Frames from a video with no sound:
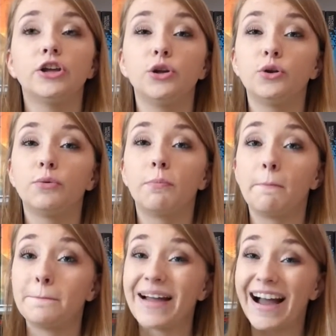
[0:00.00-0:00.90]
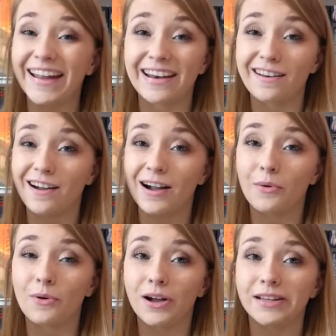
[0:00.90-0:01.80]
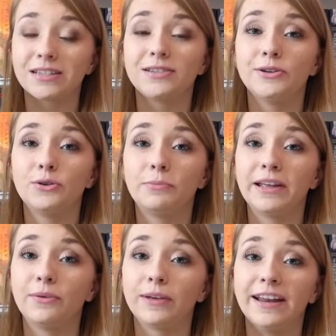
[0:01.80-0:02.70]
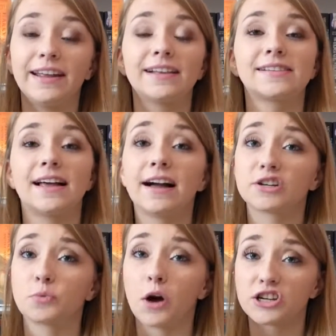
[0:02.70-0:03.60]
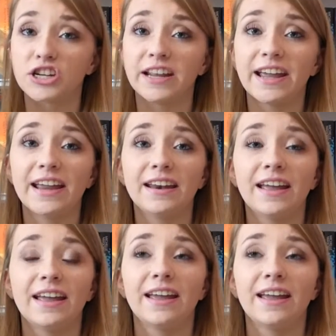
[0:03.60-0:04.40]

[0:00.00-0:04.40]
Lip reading: you might not want to be reading/watching it,